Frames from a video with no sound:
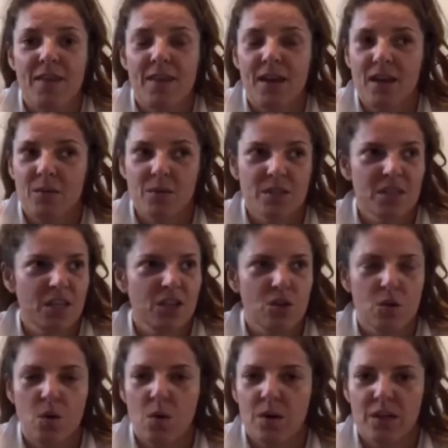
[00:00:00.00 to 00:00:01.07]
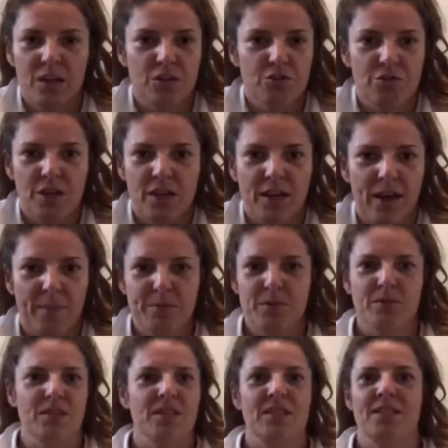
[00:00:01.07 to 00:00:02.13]
And then it was like the coconut drink
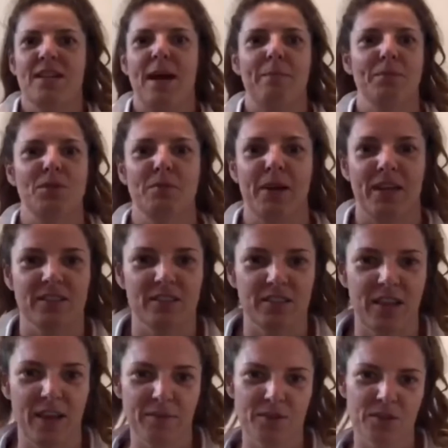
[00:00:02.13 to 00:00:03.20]
absolutely snaps you back to life.